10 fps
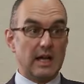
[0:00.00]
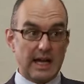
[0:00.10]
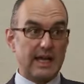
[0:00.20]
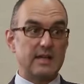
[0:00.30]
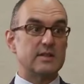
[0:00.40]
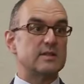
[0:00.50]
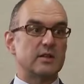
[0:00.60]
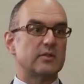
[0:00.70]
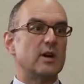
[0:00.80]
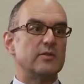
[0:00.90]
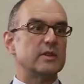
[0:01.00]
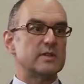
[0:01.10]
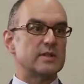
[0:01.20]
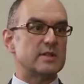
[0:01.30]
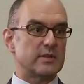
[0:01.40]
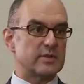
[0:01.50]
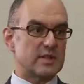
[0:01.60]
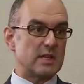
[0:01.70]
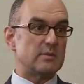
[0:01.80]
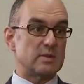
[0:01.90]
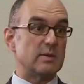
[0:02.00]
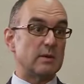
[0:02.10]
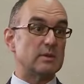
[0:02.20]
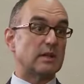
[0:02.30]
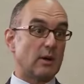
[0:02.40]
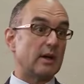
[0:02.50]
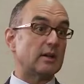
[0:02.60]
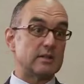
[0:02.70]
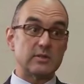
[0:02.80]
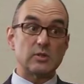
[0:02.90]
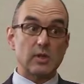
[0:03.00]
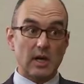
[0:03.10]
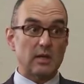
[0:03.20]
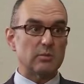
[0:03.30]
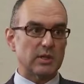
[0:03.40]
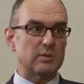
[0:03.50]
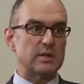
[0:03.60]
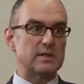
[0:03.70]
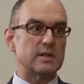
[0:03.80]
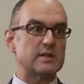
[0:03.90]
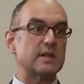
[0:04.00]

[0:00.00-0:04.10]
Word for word: a, the self confidence and self esteem to be able to go out and even try and build a business.